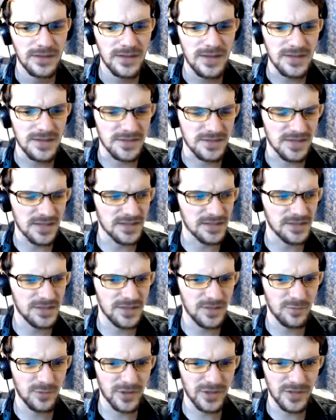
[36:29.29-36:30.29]
Exactly
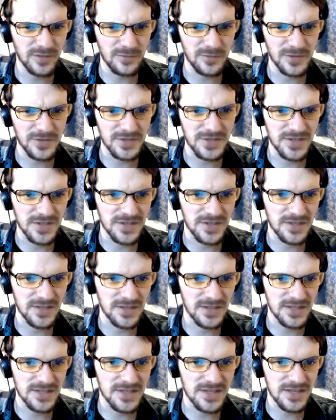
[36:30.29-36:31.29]
what I wanted.
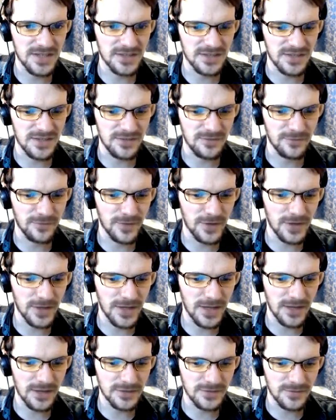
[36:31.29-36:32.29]
Let's get the fuck
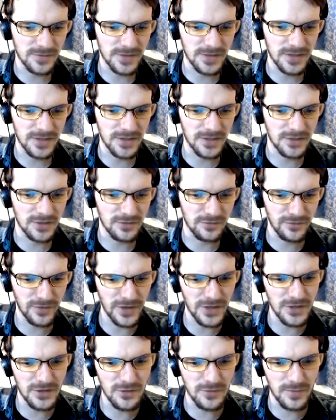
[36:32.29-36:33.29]
out of here. Could fight
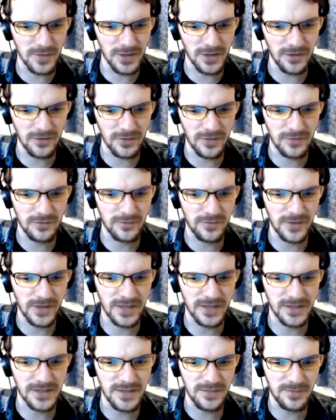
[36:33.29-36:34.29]
you by your own,
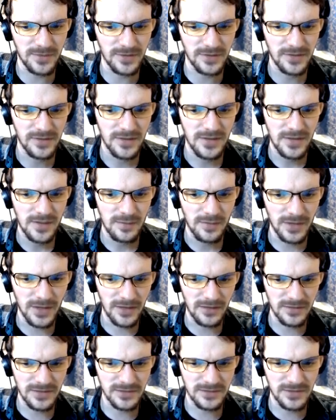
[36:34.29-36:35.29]
frankly, but we are
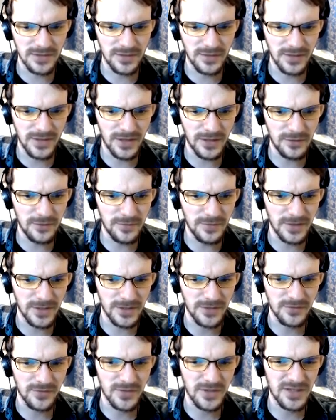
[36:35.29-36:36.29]
a little low on health, and
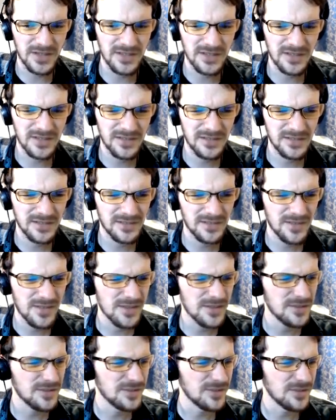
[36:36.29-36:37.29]
I'd rather
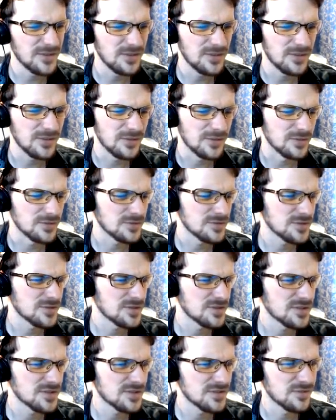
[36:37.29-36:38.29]
not.
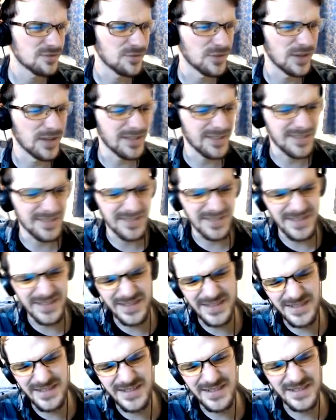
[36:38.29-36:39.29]

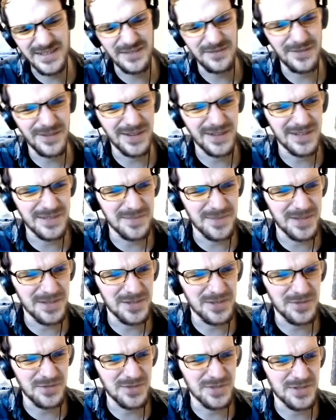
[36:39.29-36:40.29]
Frankly, if I had to make a
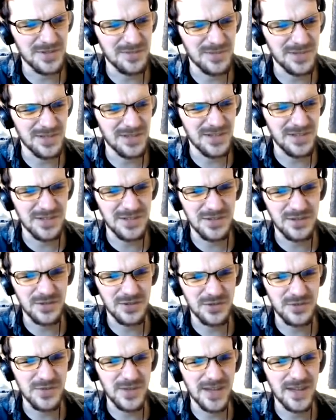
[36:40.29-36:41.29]
choice, it'd be to not
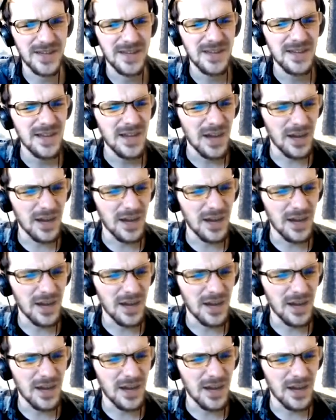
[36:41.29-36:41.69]
do that.